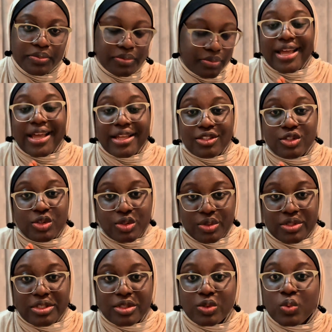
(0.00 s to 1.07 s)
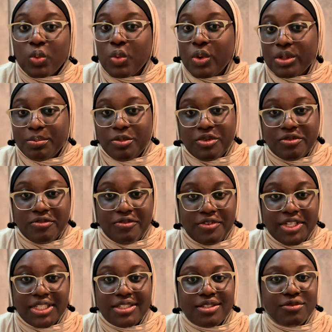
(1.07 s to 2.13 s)
That trust is what
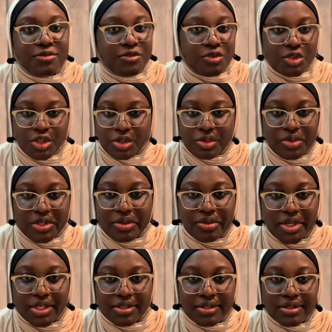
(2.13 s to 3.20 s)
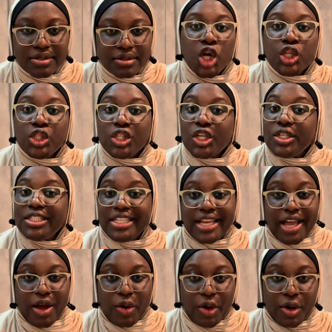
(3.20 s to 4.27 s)
prevents future regrets, not the
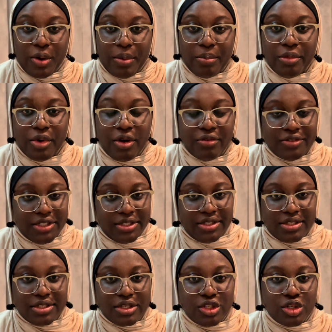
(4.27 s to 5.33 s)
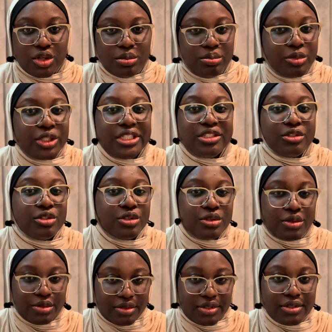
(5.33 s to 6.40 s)
outcome of the decision, but the
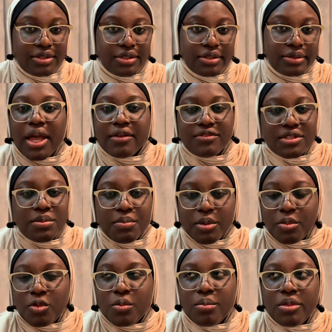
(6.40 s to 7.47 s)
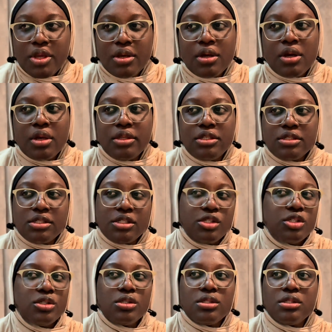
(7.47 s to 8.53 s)
trust. I've seen people make
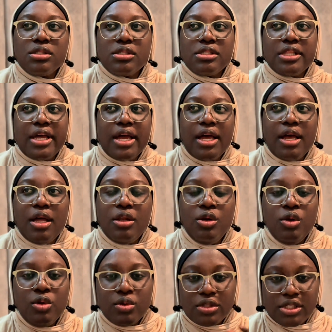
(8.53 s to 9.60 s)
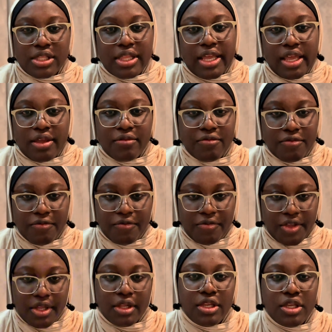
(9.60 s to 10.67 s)
decisions that looks like
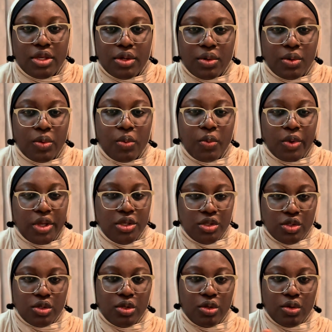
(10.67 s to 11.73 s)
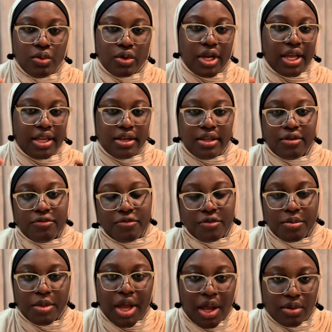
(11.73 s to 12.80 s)
failure when you look at it
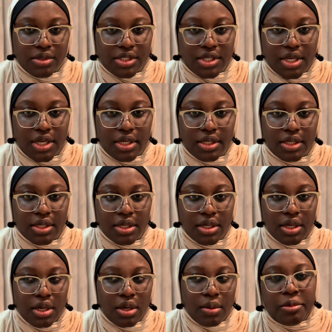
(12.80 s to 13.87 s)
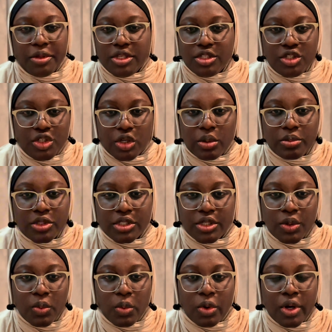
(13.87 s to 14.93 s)
from outside. Maybe the job
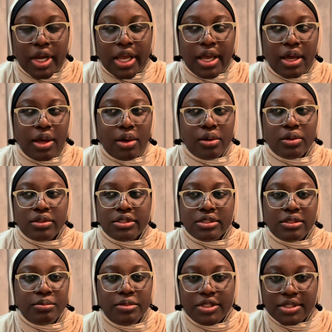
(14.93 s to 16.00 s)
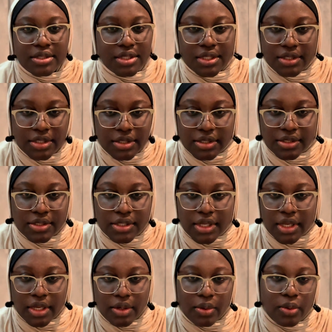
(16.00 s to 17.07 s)
didn't work out, the business didn't
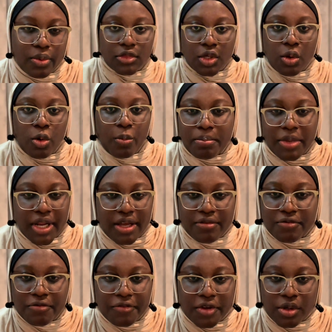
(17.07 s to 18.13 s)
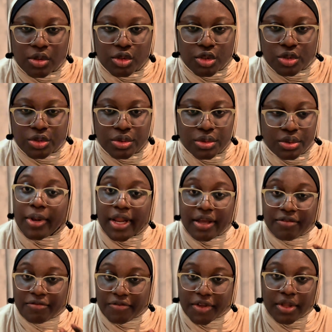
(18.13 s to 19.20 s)
scale, or plan fell through, plan
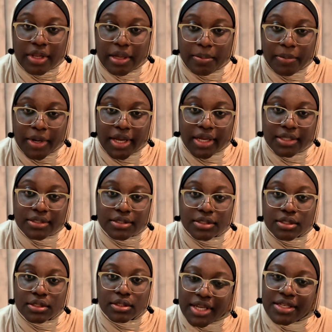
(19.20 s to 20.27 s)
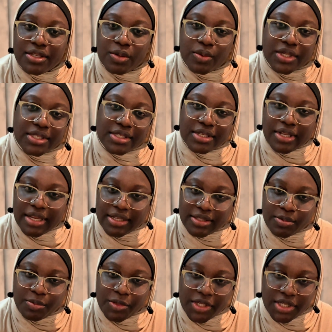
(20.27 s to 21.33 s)
fell apart, and they were still at
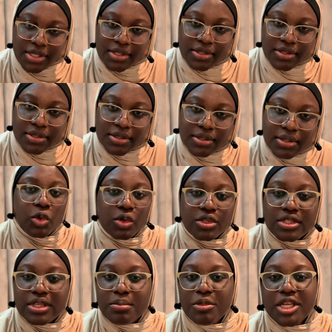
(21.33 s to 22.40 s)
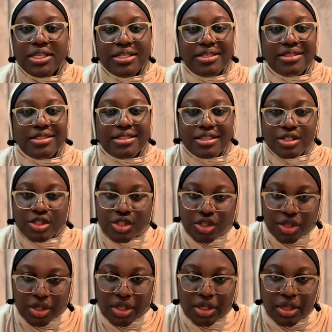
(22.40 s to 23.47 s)
peace because they made a
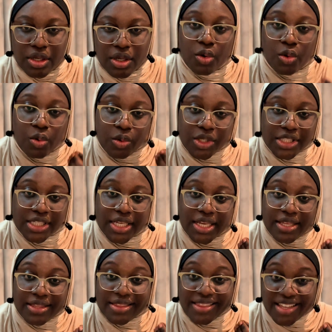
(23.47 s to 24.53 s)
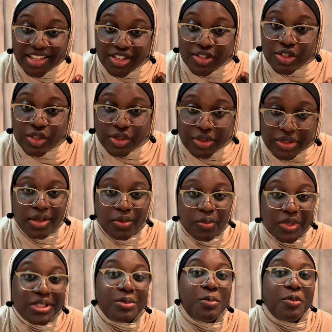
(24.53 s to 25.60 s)
decision with intention,
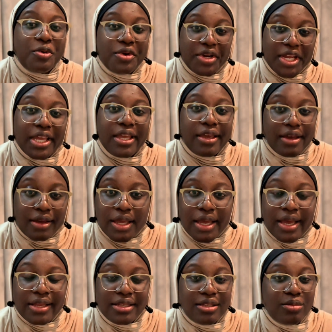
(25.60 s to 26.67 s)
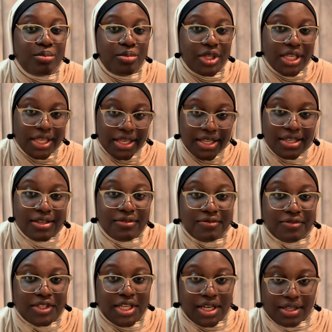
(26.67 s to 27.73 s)
with prayer, and the belief
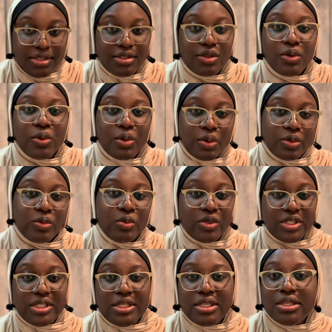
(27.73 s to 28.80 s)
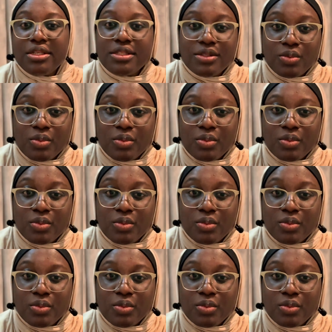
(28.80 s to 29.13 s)
that God was in it